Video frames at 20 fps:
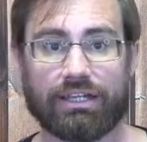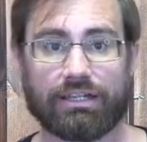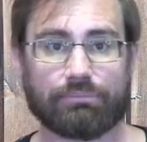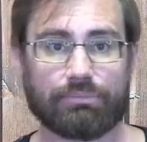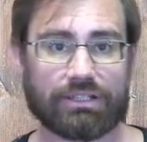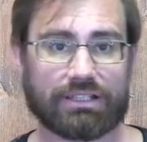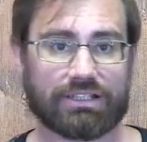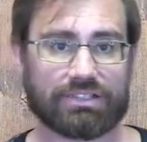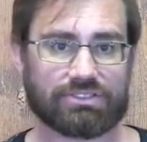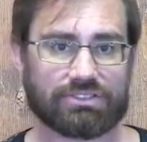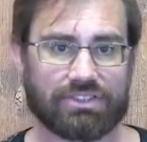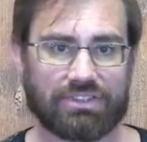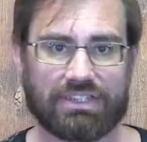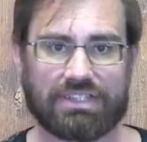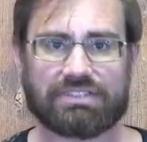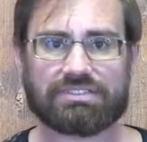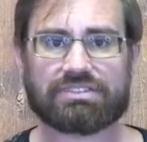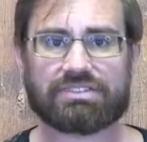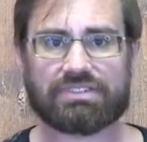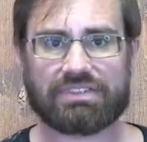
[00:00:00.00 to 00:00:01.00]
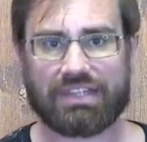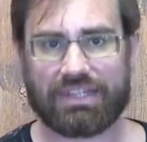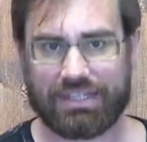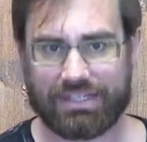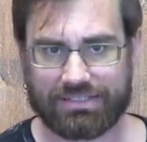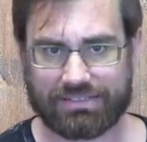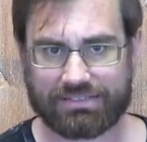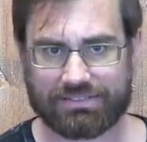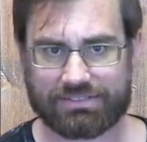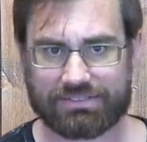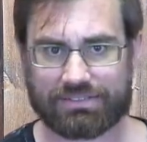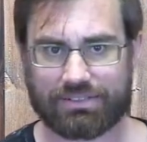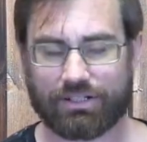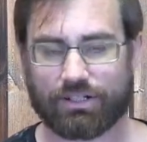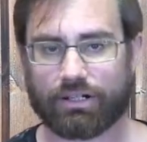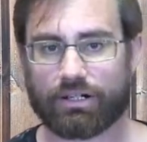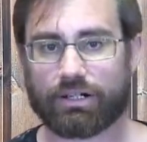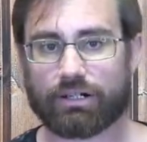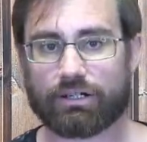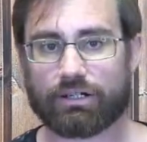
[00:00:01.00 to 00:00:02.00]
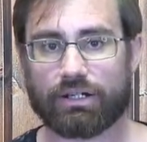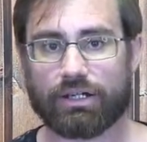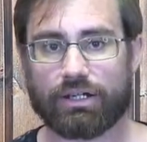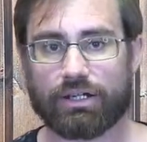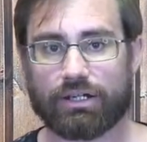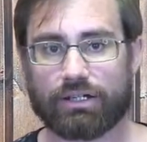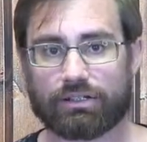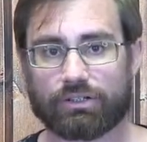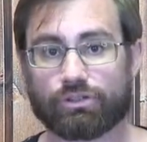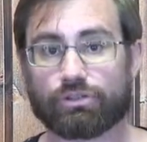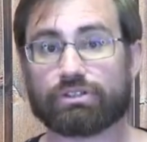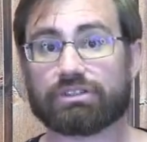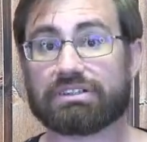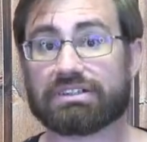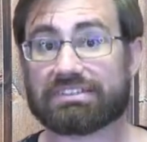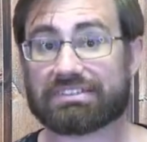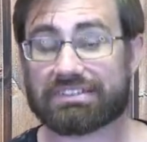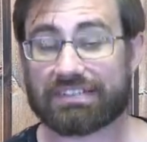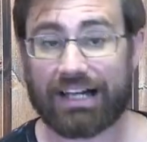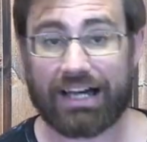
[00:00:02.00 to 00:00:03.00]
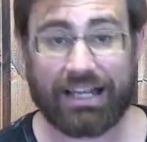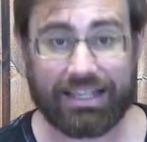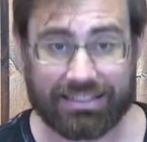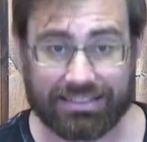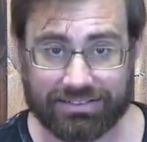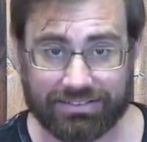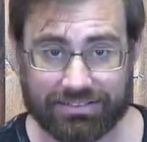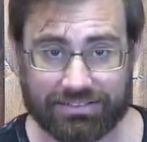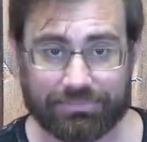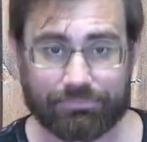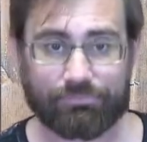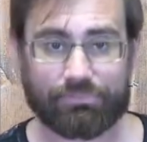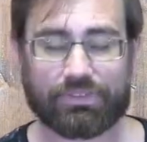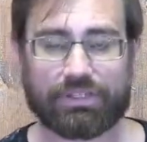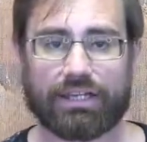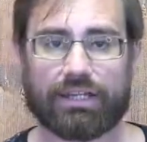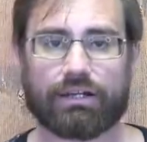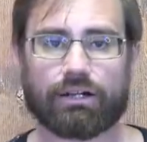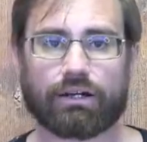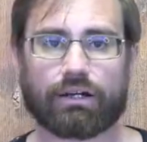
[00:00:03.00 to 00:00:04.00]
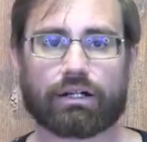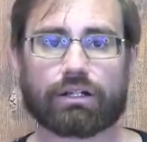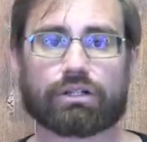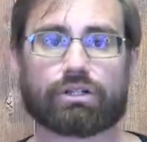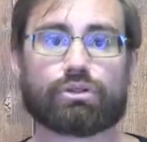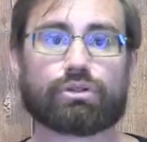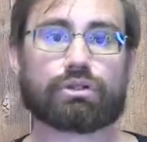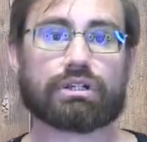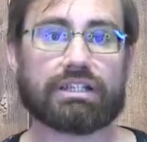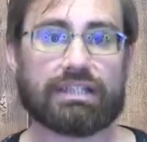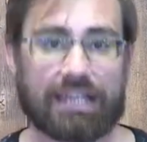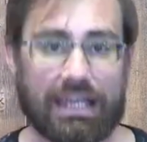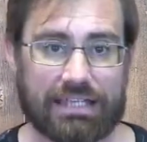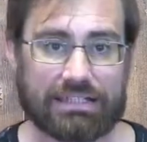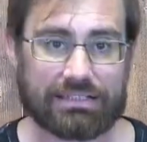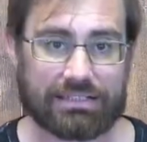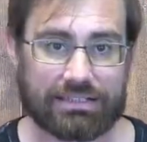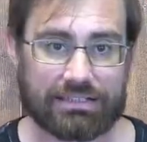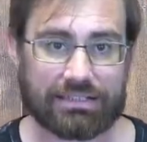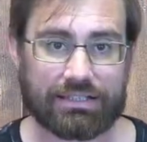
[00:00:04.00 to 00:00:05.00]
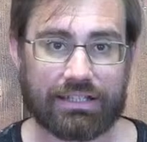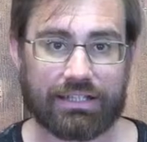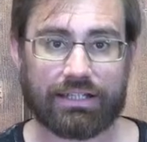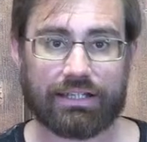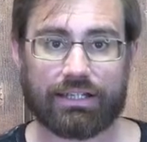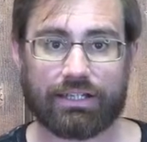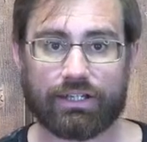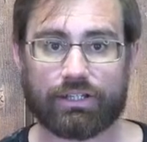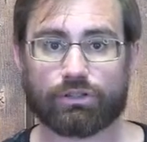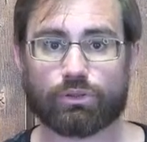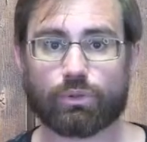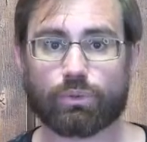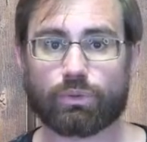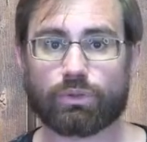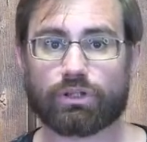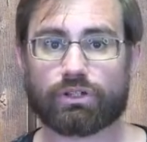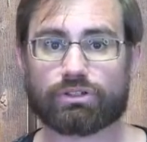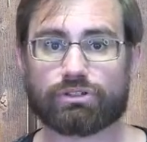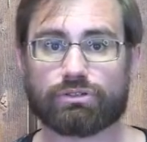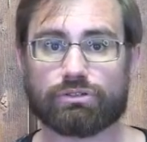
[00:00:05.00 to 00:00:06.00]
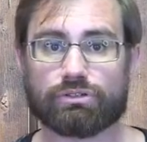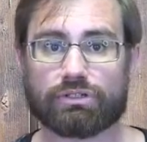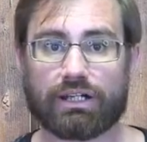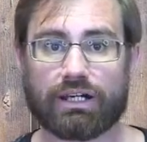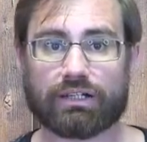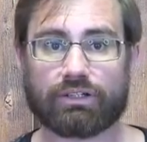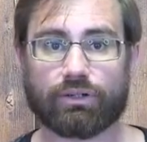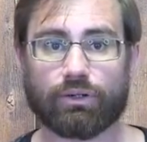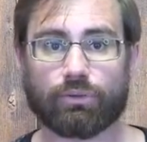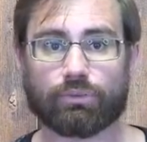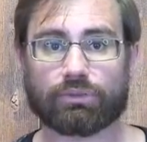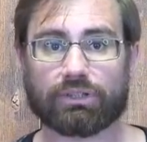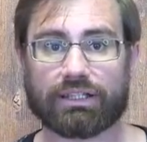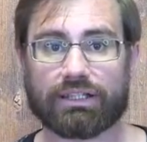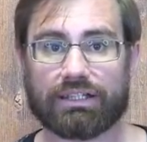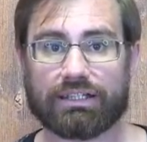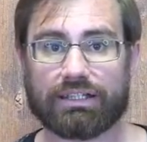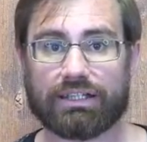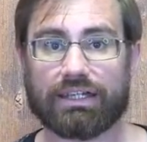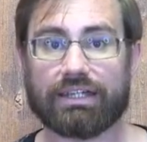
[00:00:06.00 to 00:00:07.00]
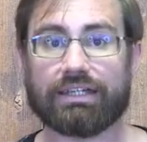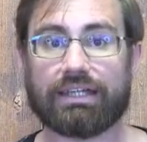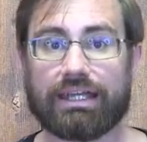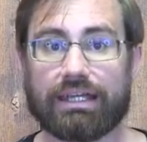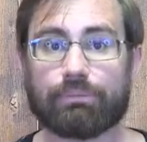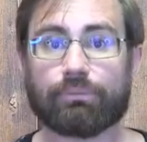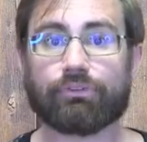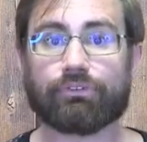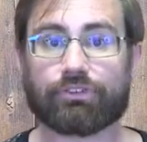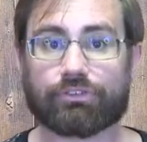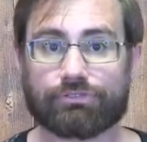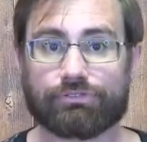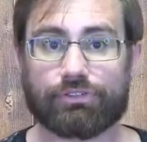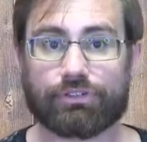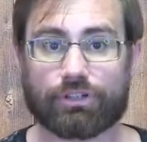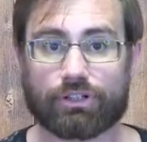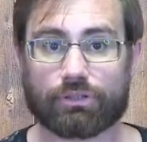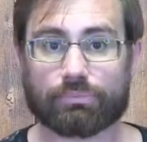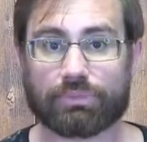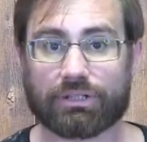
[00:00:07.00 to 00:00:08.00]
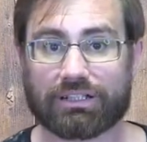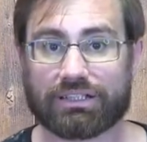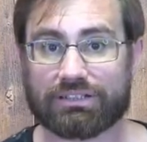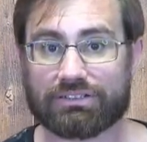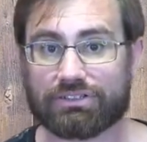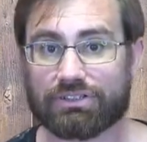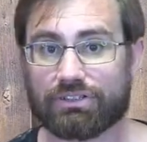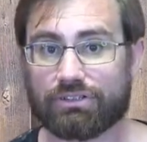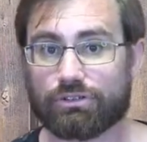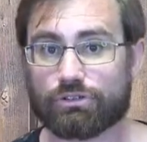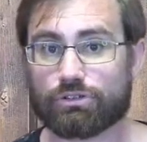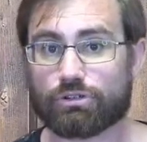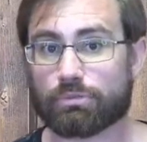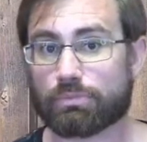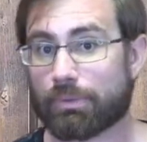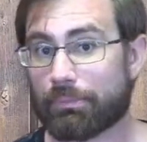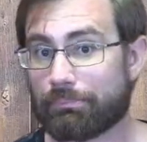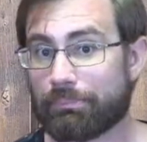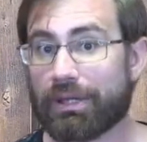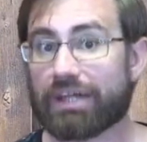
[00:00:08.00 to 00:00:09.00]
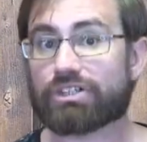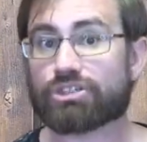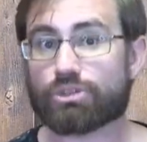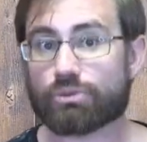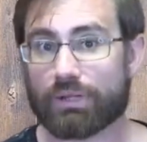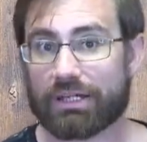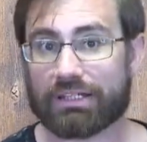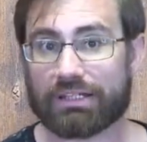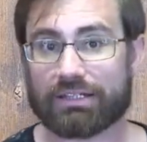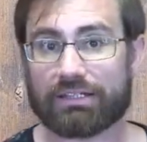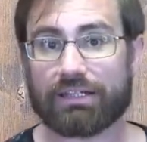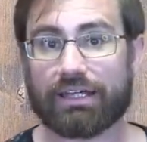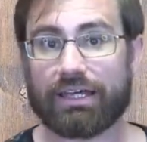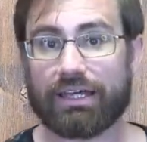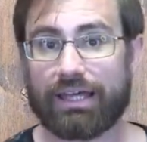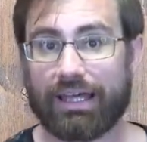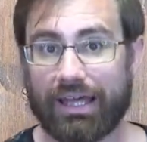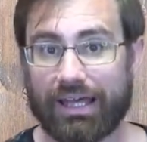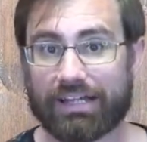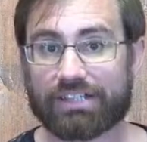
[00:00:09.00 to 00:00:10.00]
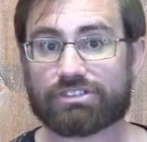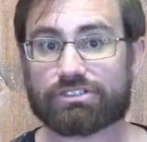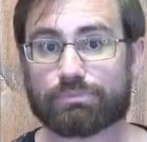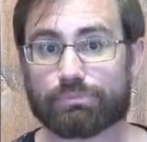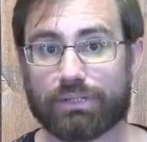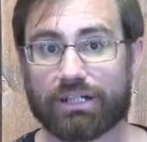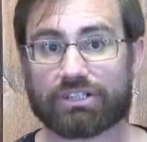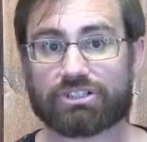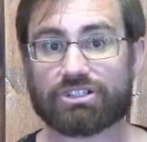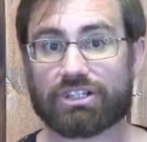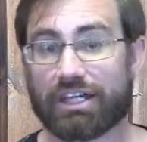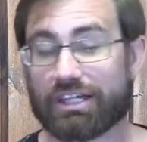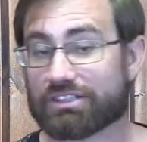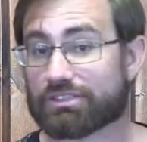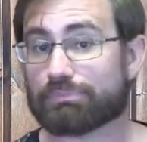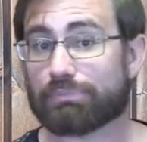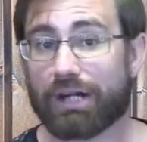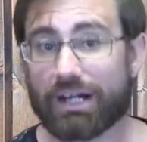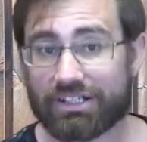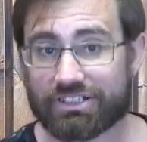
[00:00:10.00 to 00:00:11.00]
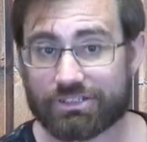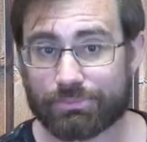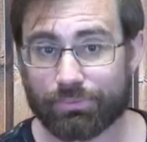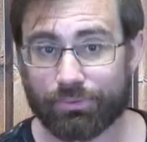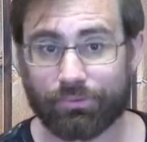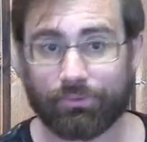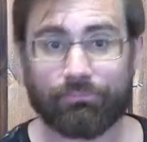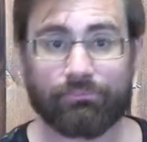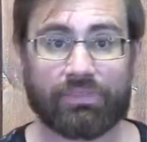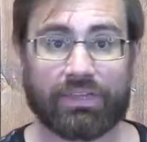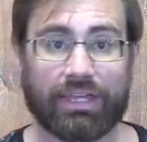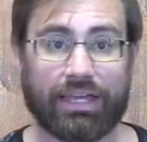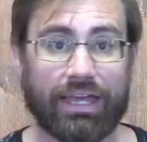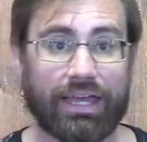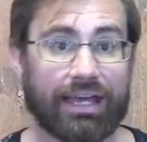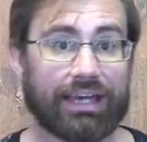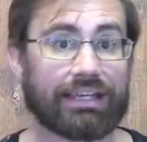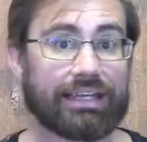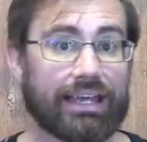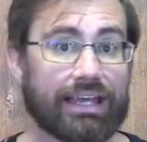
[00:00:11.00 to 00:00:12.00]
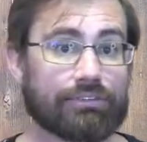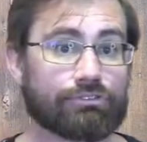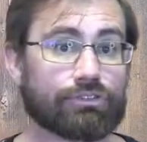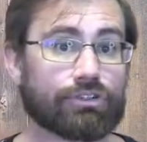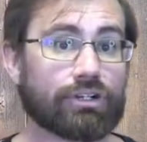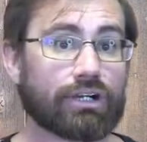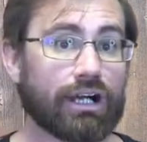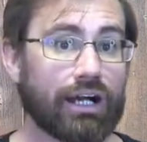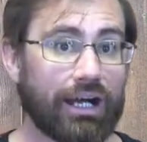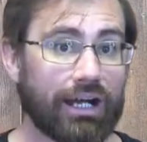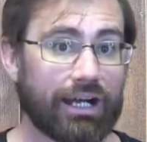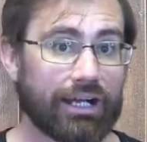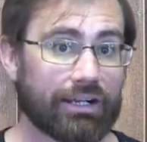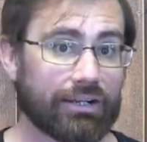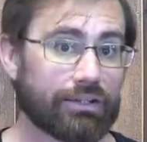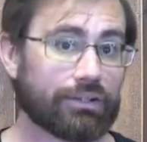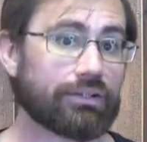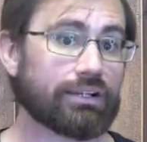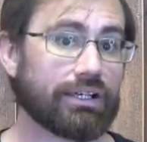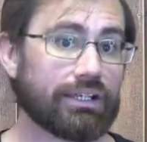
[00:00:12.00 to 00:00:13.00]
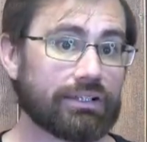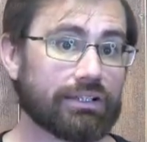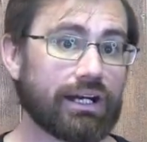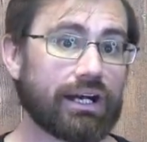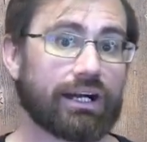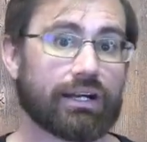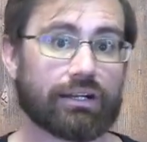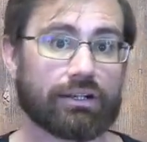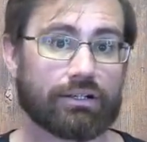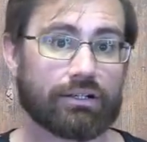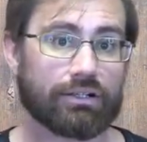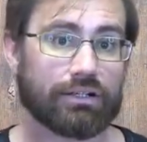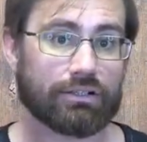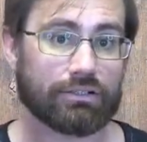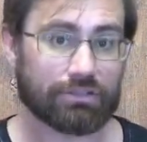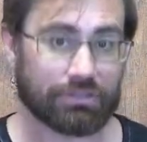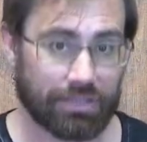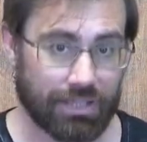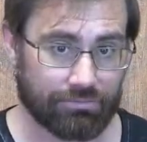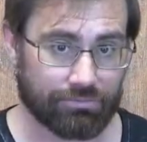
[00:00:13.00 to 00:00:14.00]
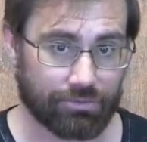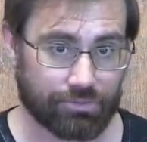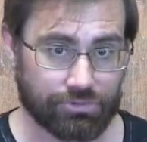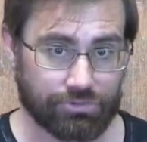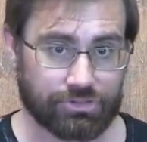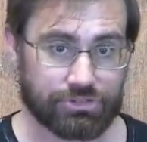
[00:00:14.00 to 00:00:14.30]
Because these things are designed, they are created in order to not only enable the fear, but continue to perpetuate it as much as possible at ever higher and higher levels.